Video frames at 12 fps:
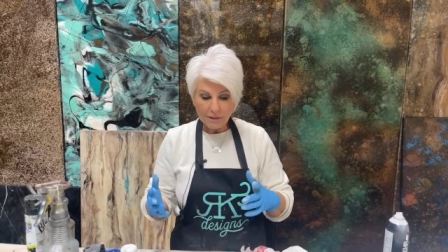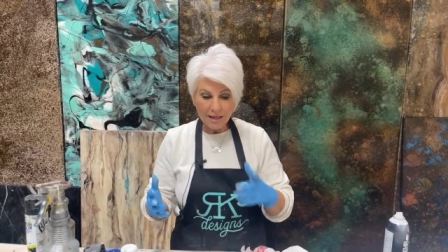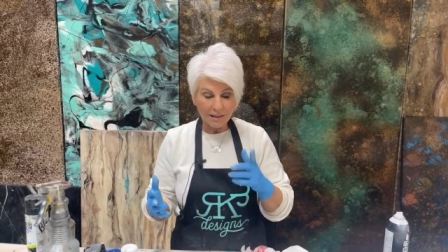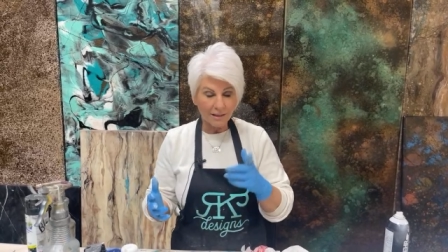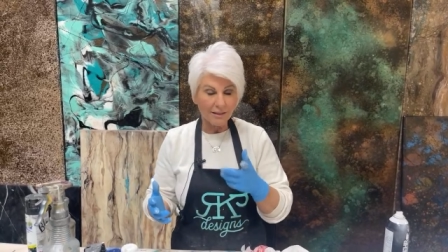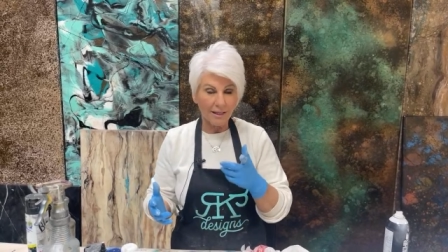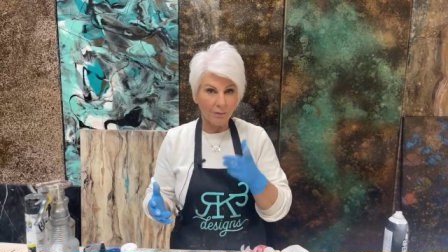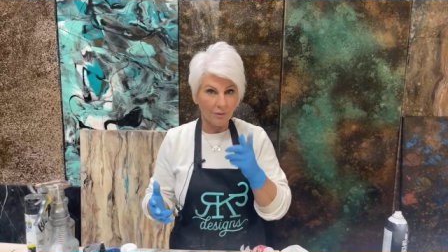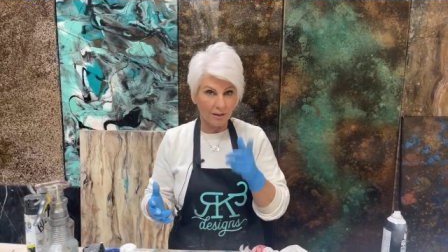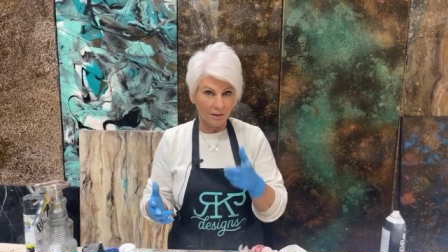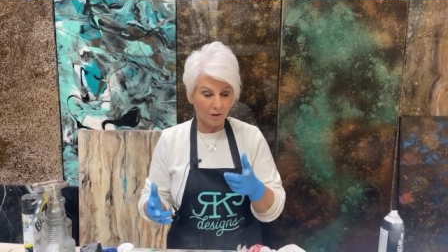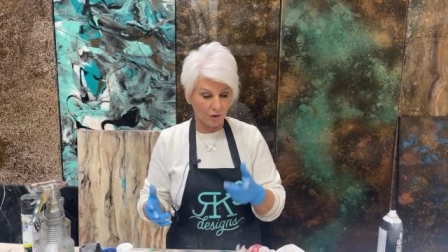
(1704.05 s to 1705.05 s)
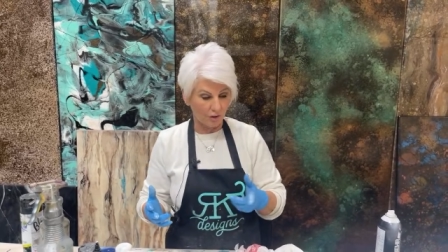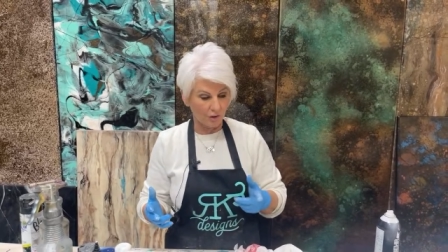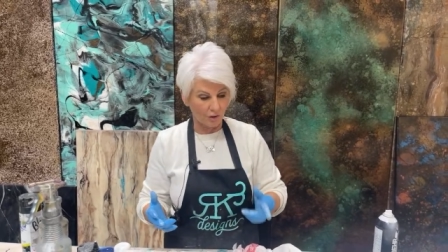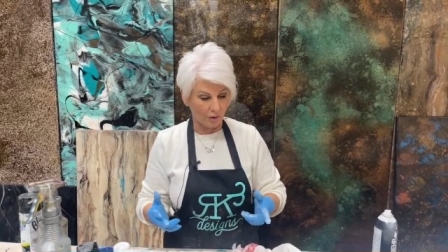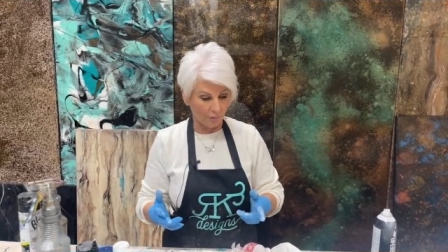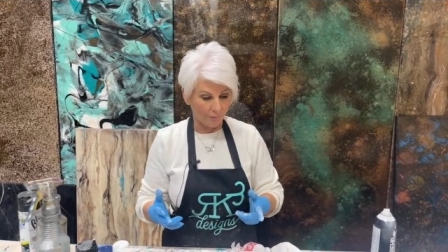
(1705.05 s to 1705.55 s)
And I tell you what else you
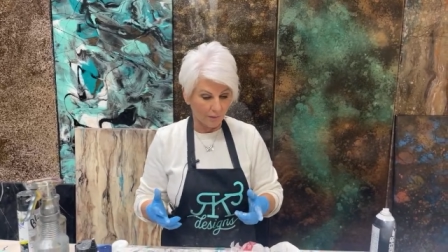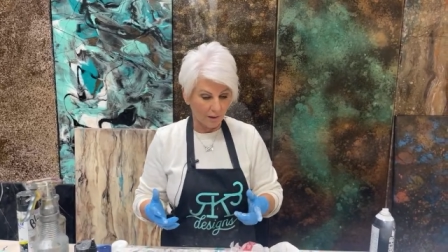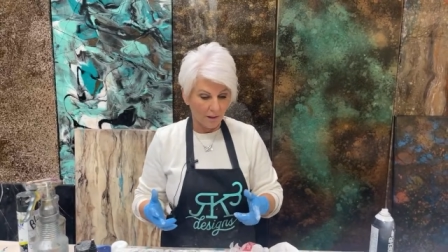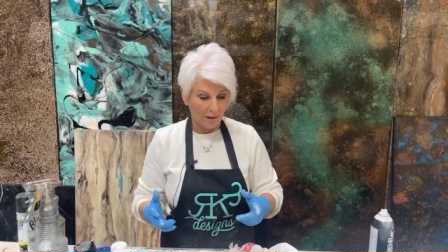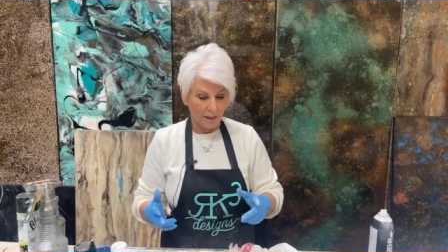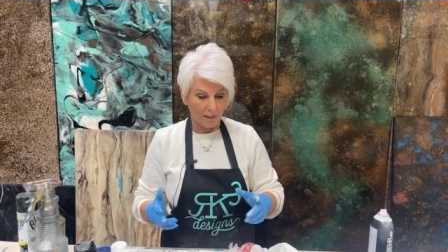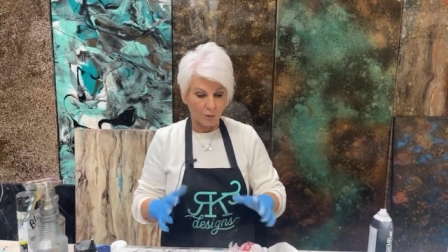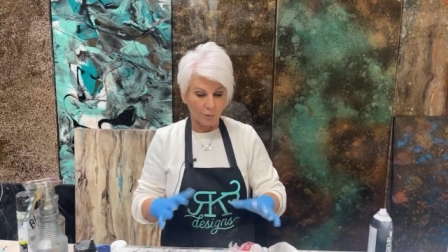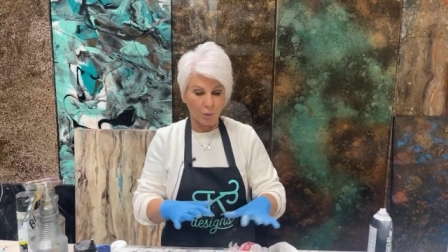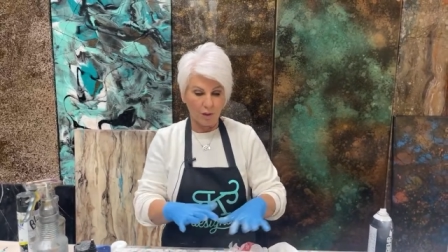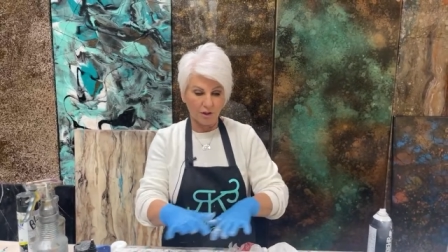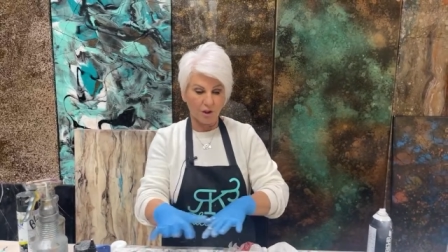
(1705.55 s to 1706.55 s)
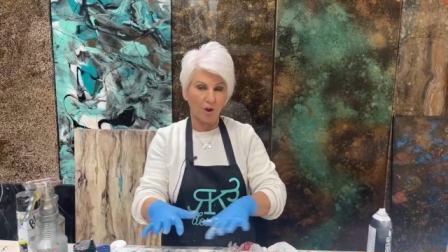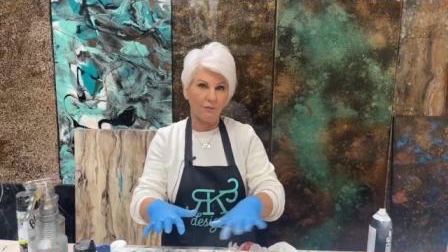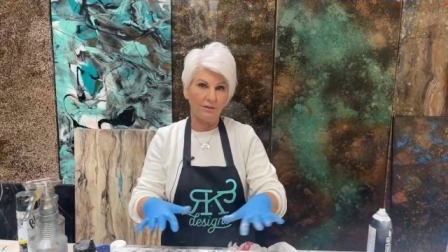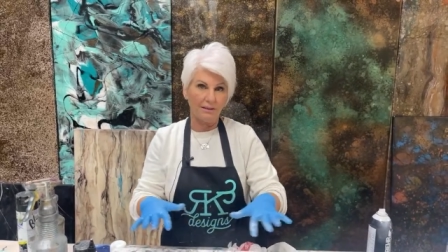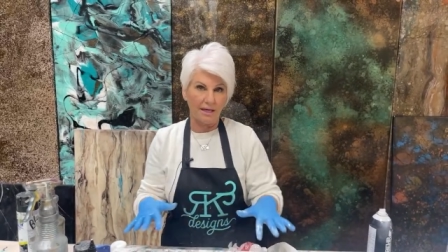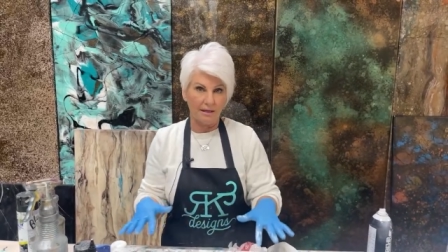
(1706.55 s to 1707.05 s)
can do, is once
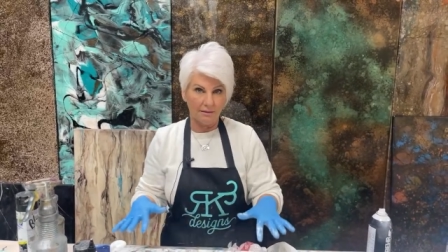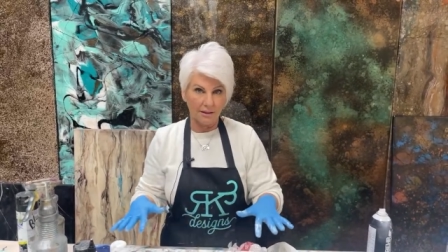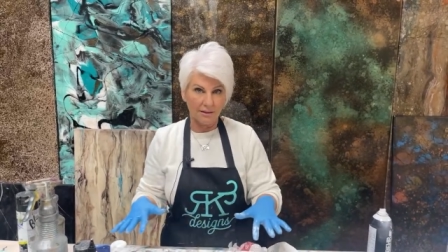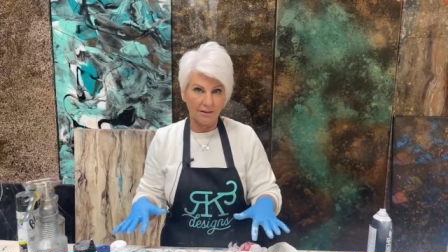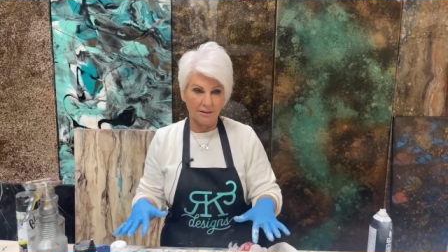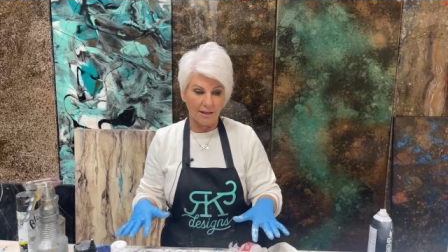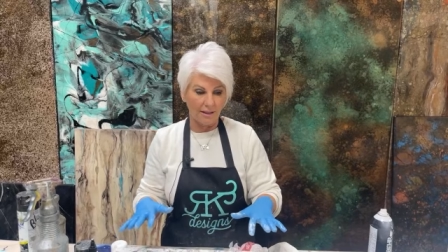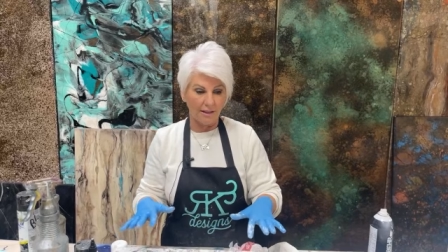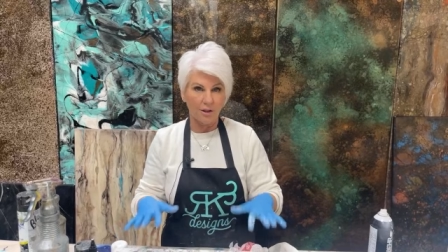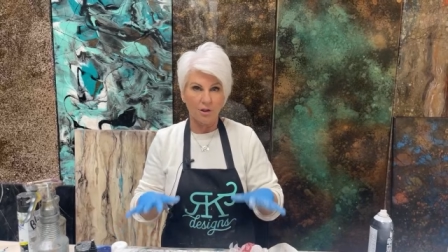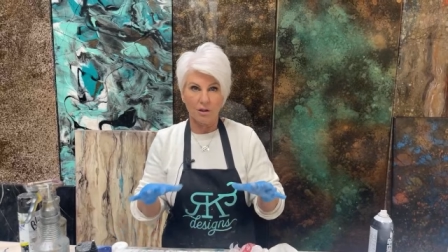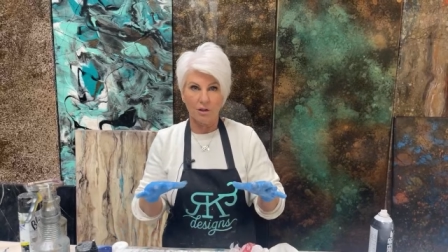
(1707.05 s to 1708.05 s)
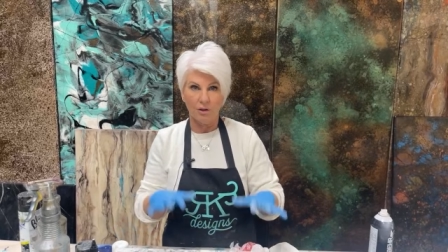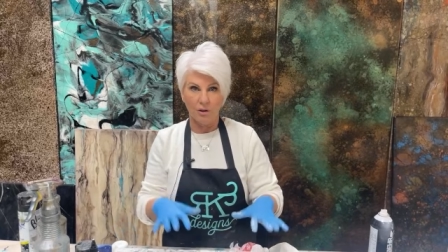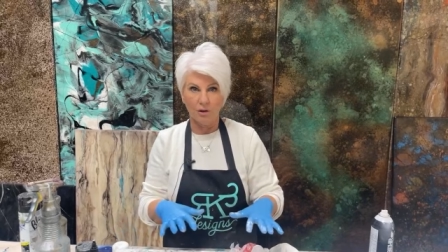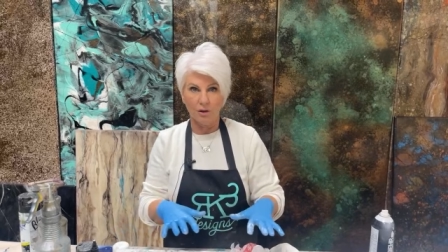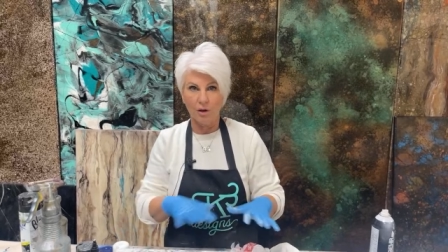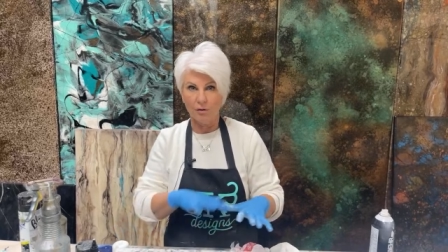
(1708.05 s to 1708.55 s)
you've done this and it's
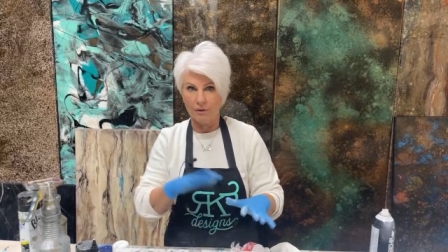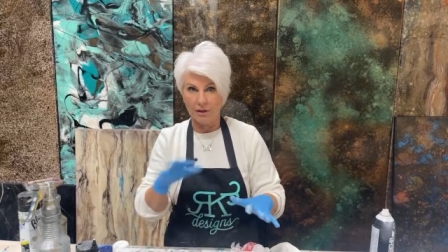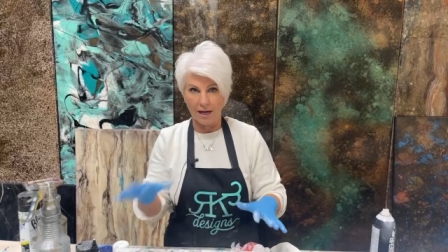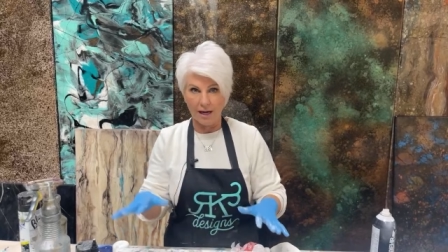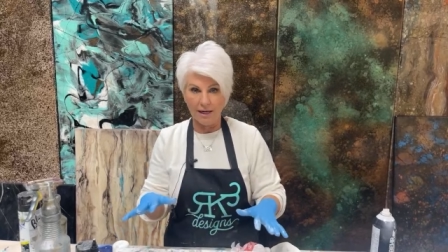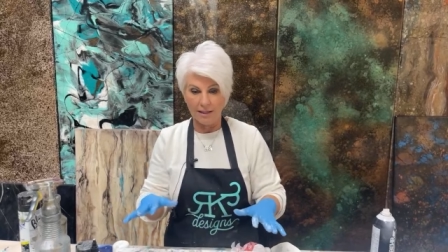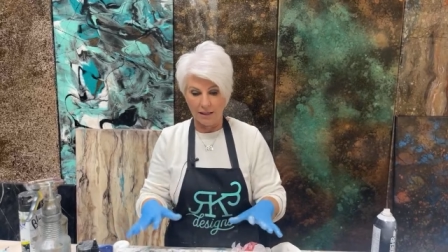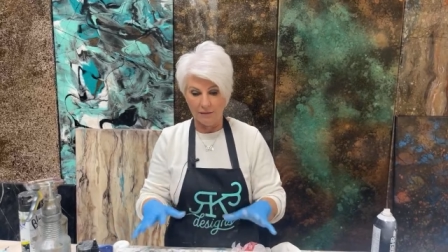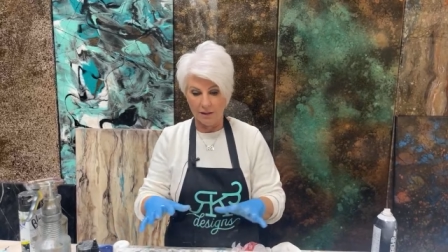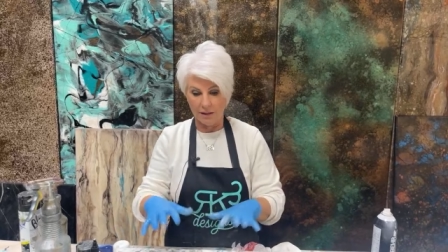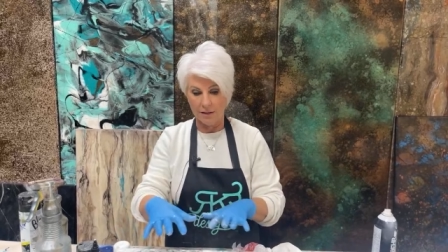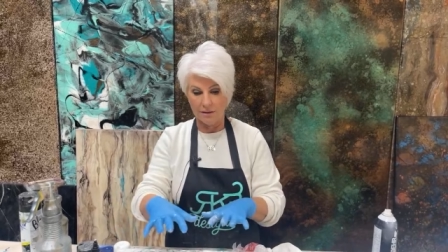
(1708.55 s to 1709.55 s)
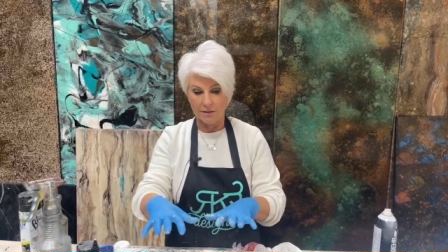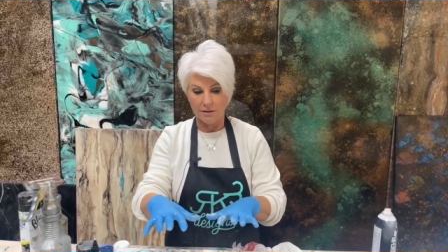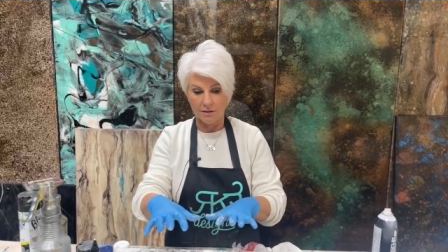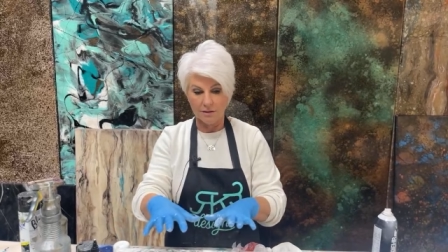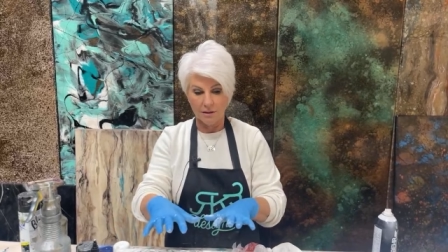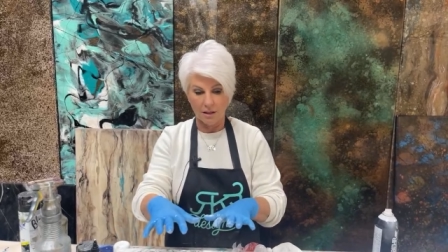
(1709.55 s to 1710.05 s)
cured overnight and then it's
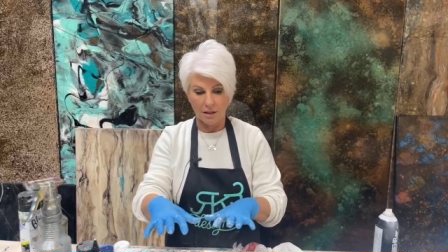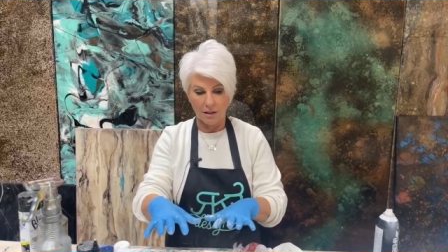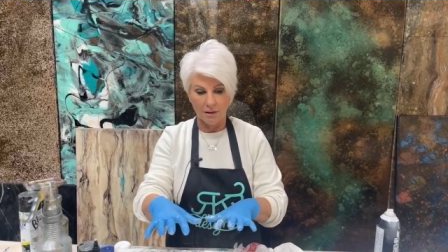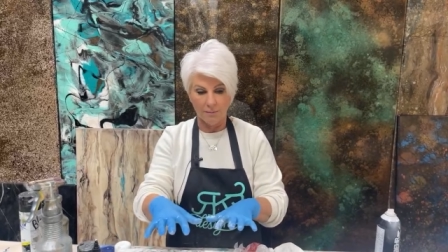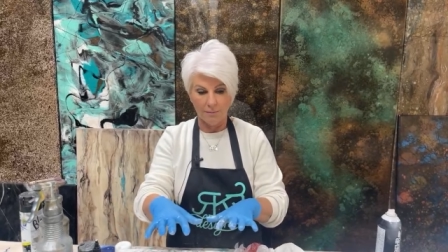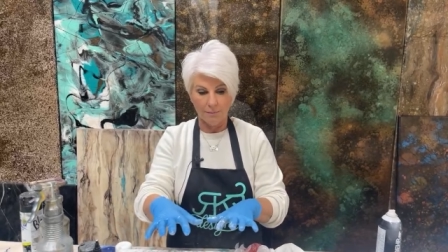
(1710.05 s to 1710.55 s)
um,